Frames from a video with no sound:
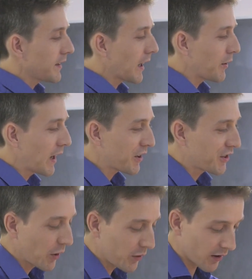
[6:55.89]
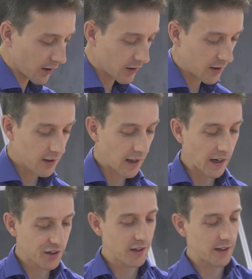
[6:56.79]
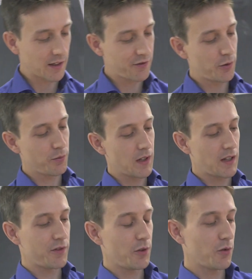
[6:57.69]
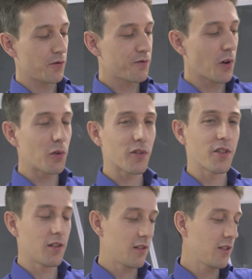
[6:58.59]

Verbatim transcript: Now Nash showed that actually if you, if you fold,